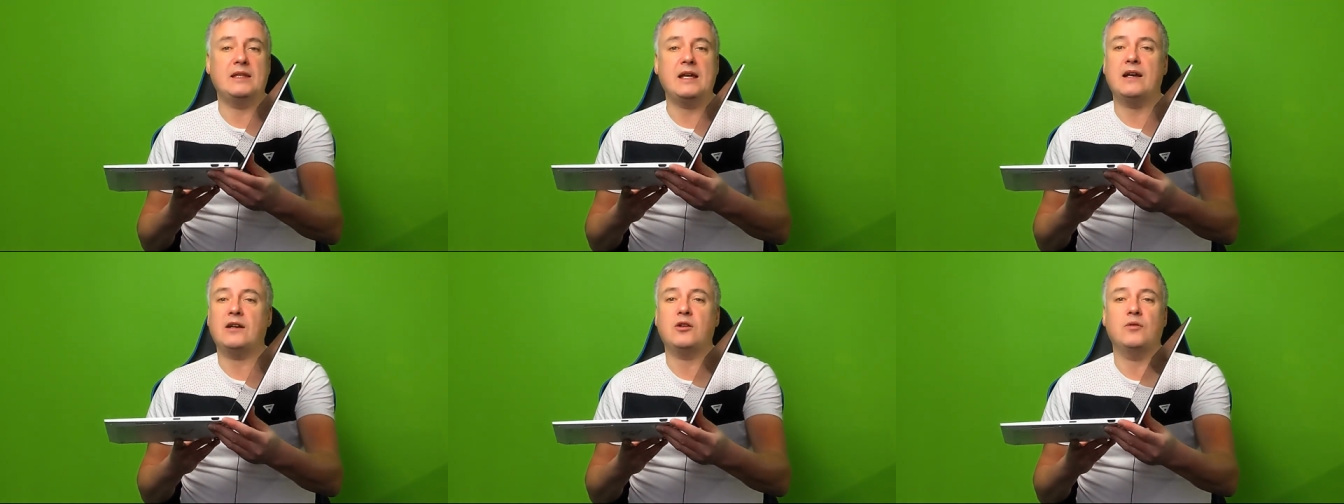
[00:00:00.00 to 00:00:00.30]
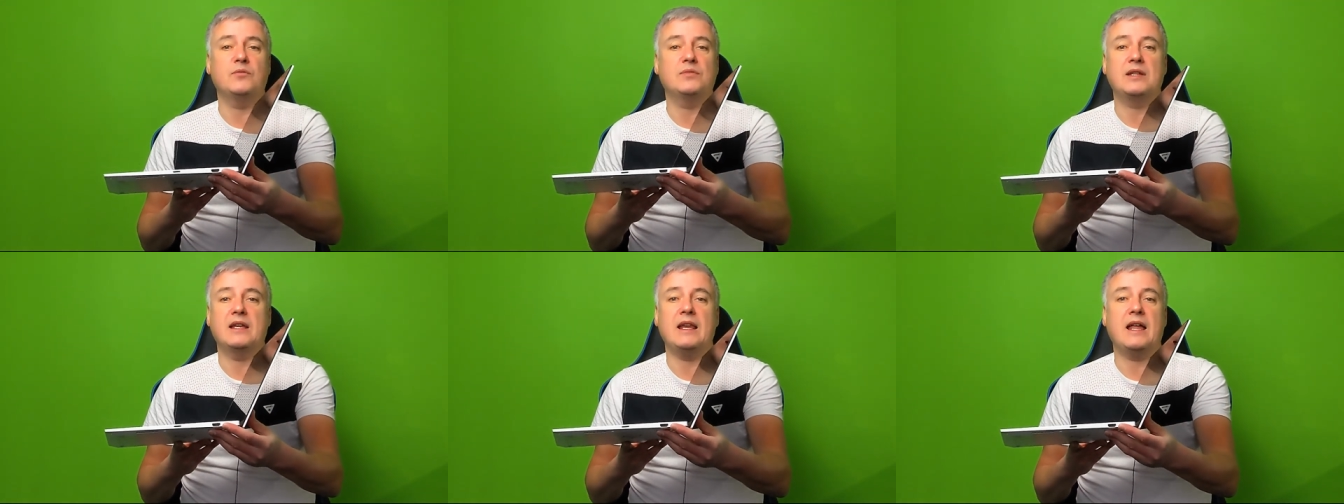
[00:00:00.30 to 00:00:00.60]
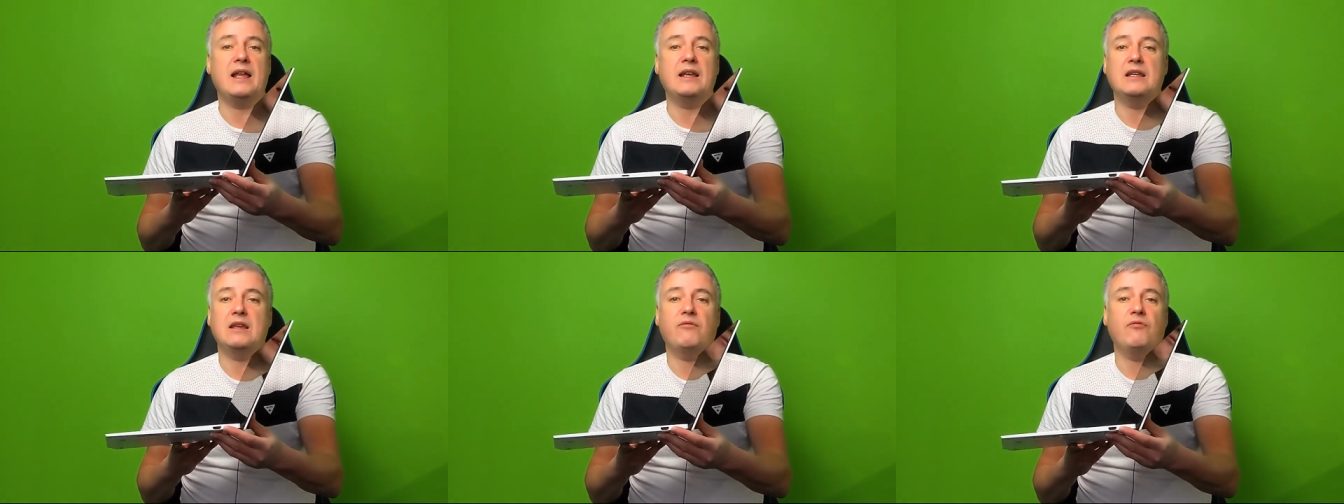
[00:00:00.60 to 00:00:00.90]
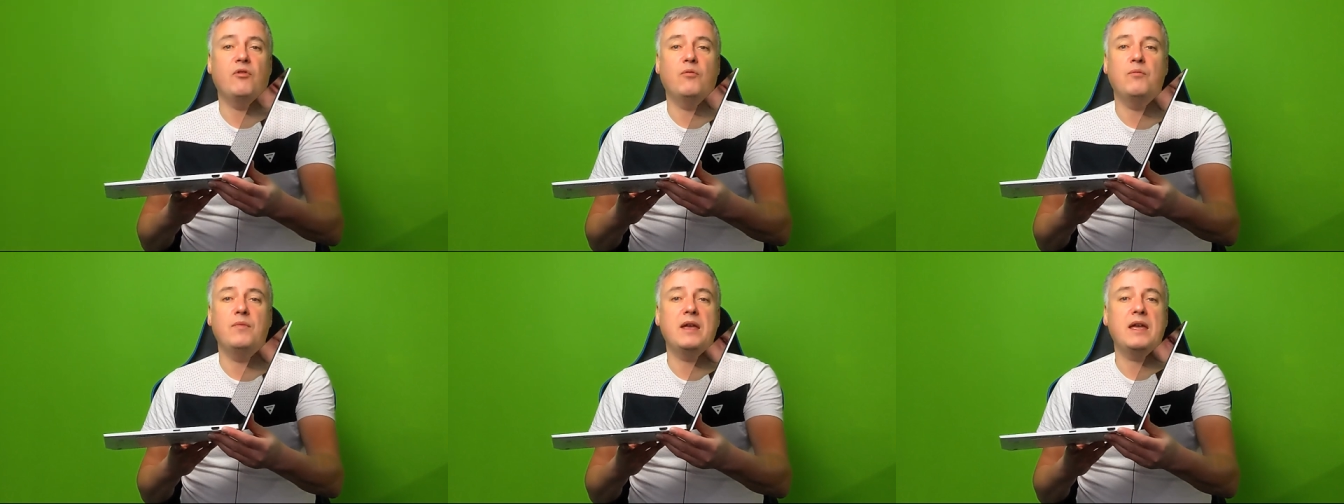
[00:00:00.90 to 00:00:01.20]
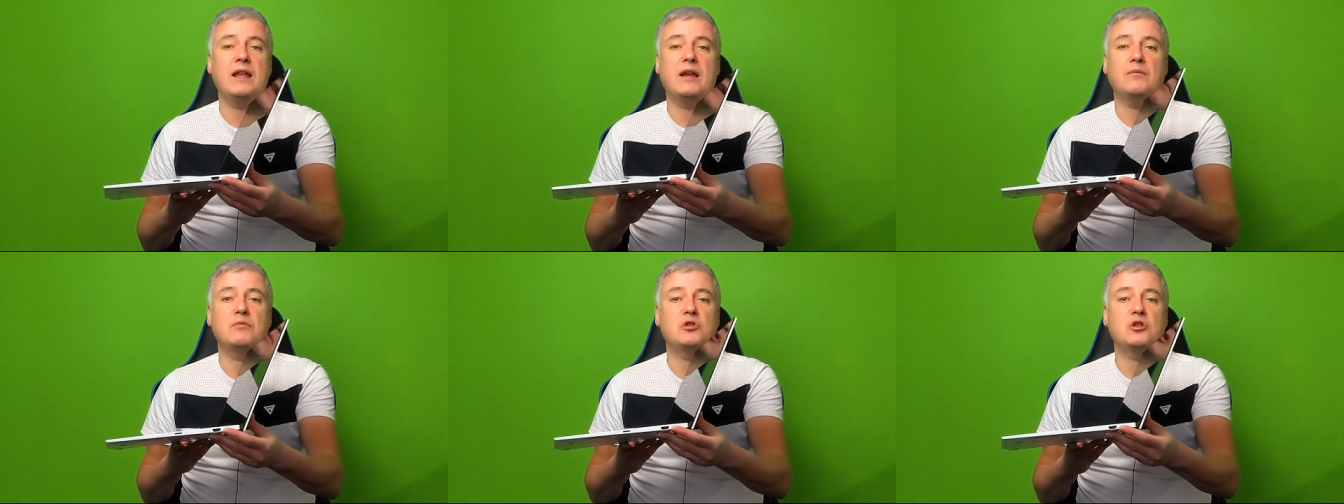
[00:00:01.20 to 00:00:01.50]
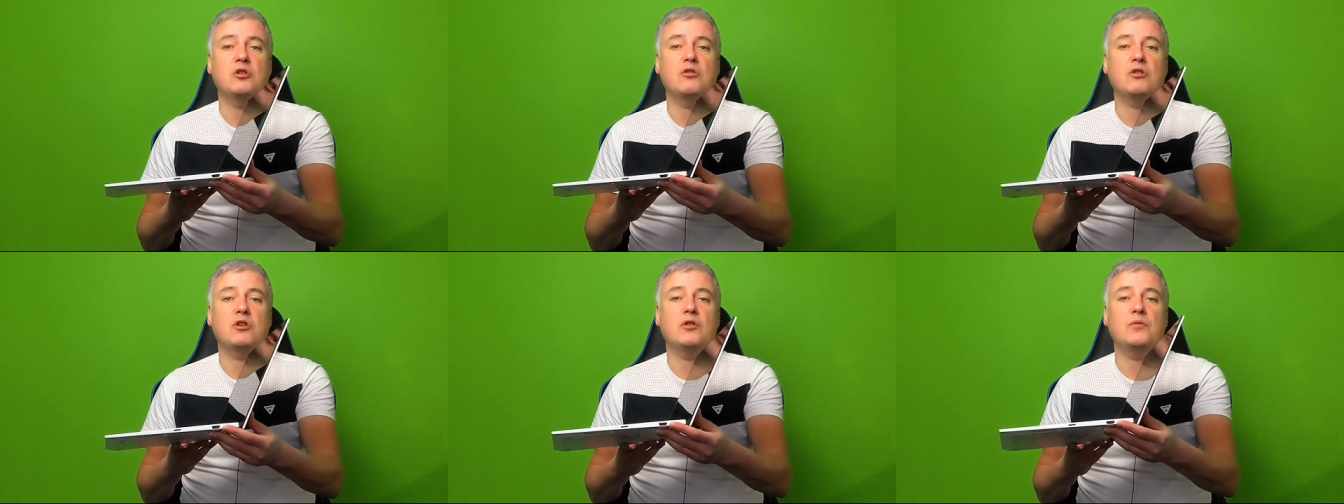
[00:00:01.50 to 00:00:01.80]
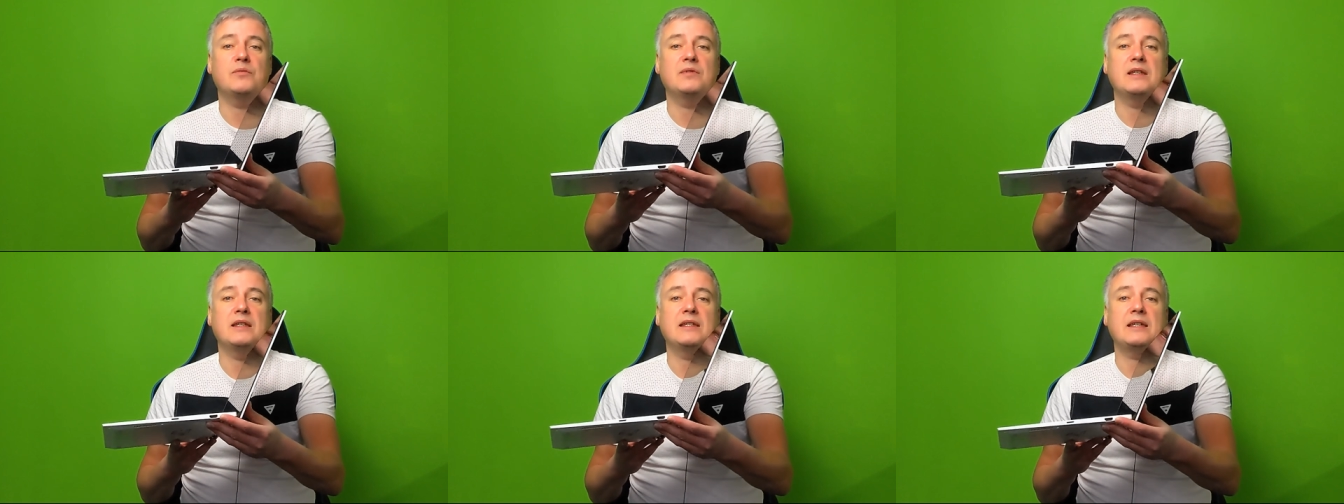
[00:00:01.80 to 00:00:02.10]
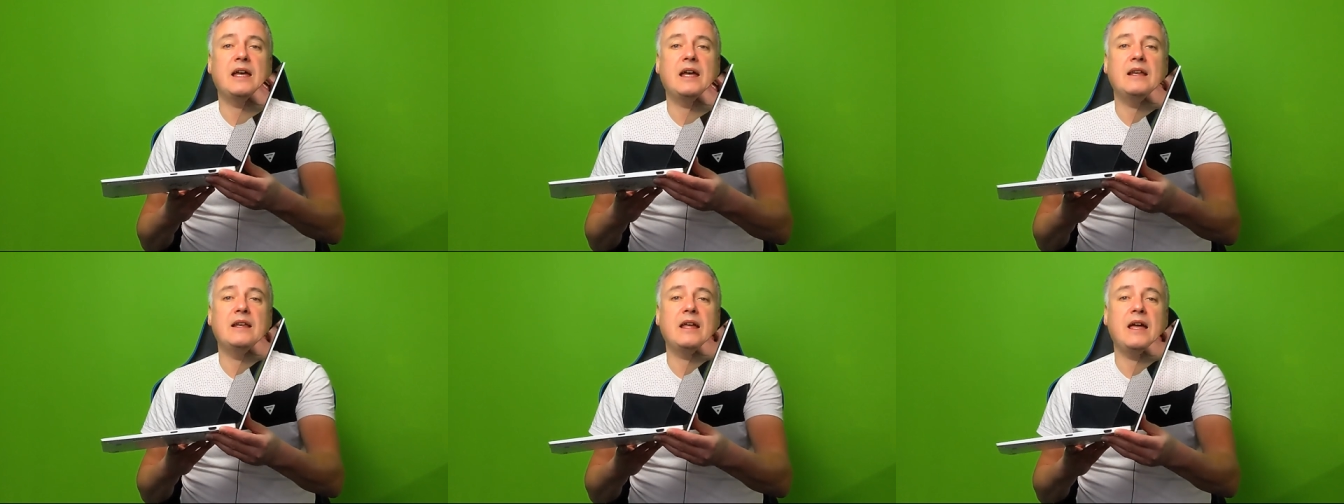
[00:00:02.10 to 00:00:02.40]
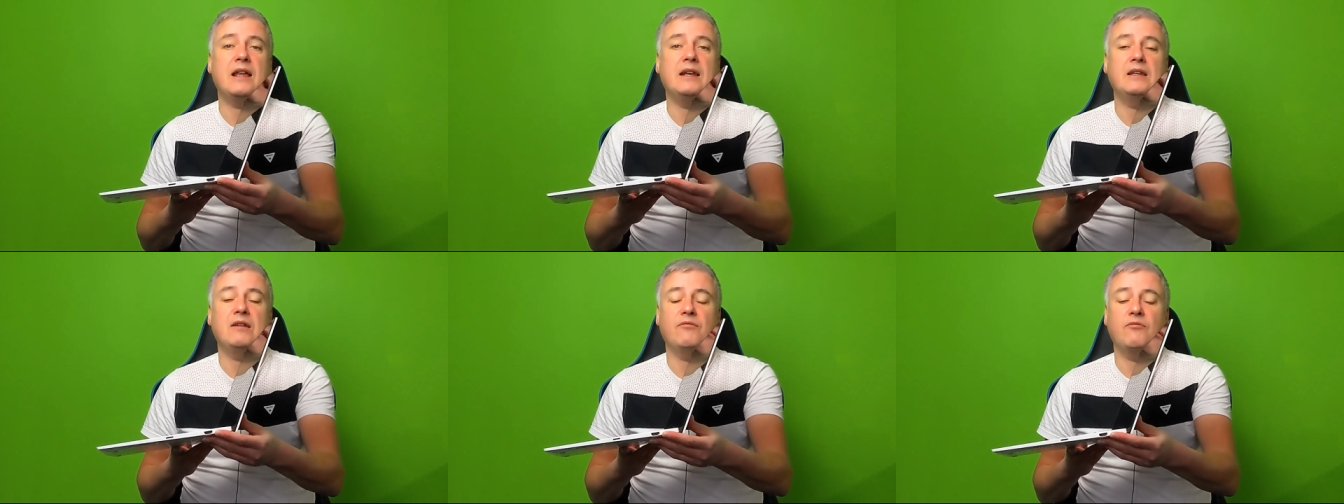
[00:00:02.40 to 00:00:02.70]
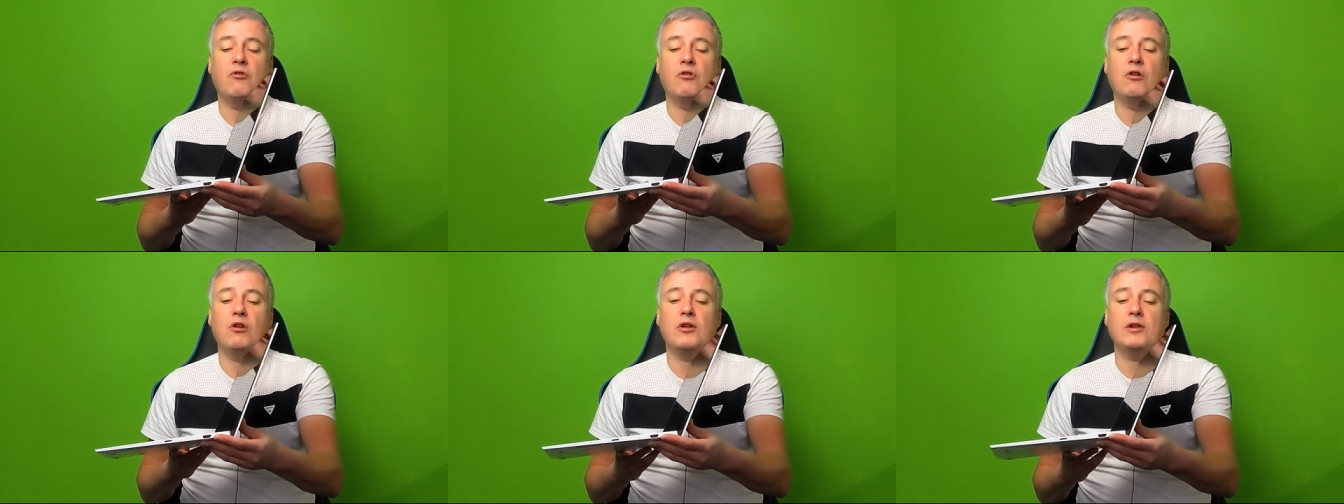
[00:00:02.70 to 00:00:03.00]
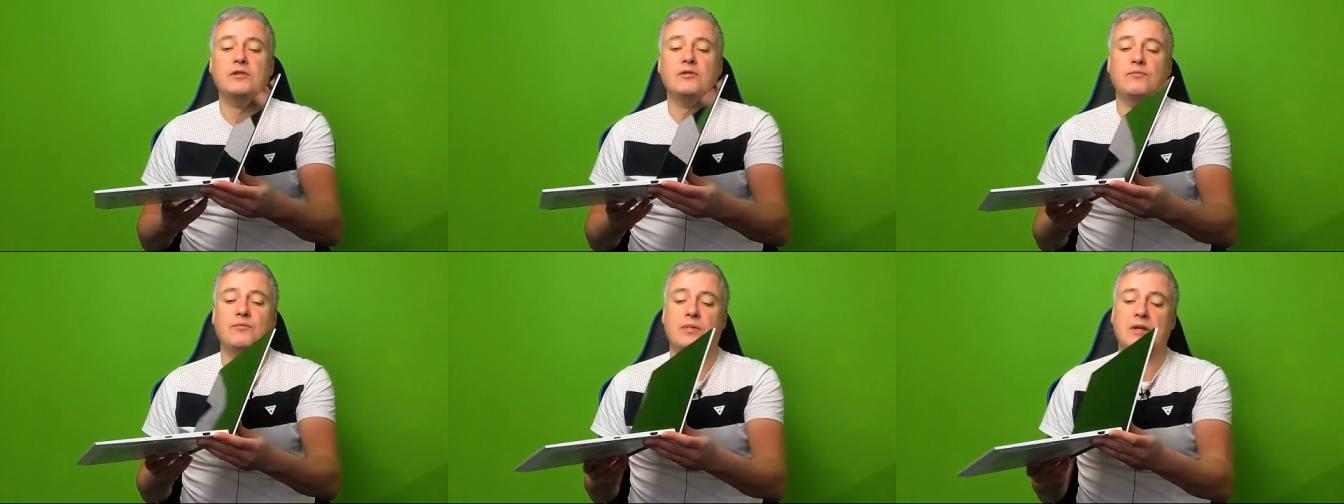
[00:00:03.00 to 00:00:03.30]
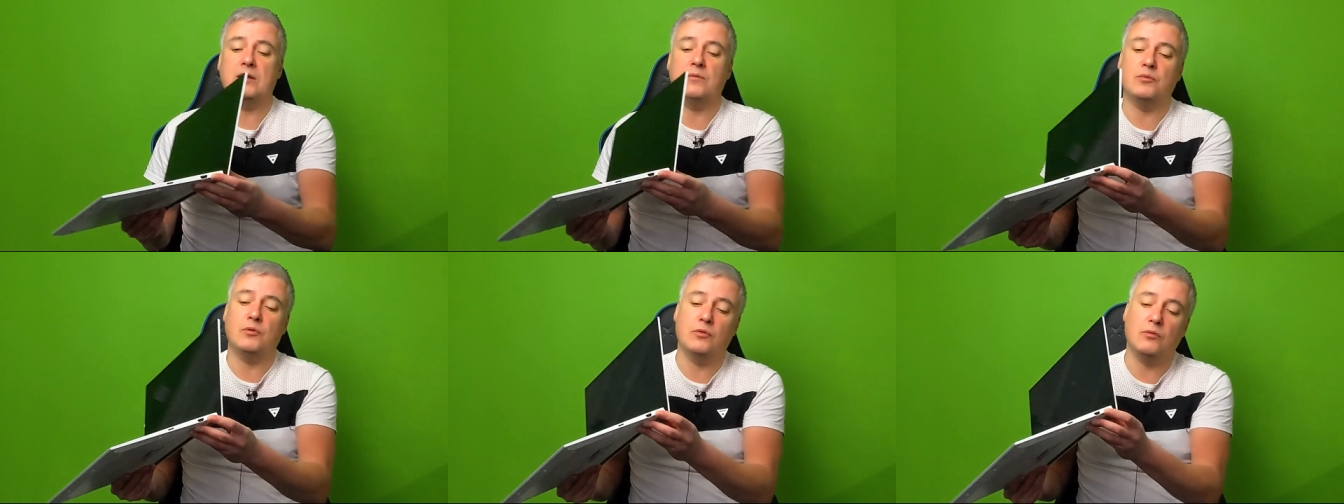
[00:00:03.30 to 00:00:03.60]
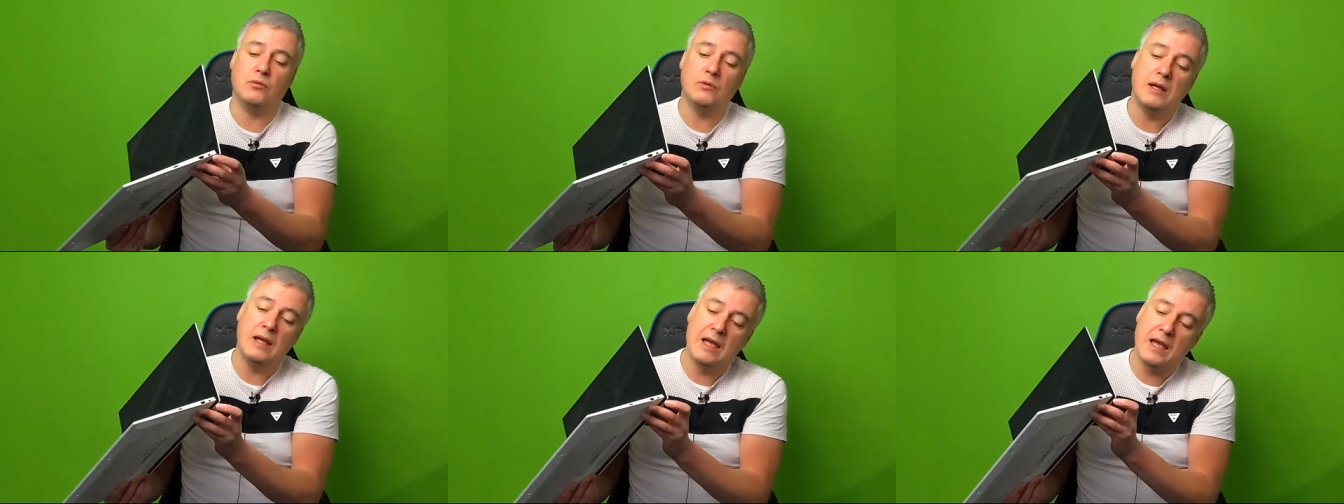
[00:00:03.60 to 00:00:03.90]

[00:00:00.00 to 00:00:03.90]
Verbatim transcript: That comes in handy for me, and I'm sure it comes in handy for a lot of people.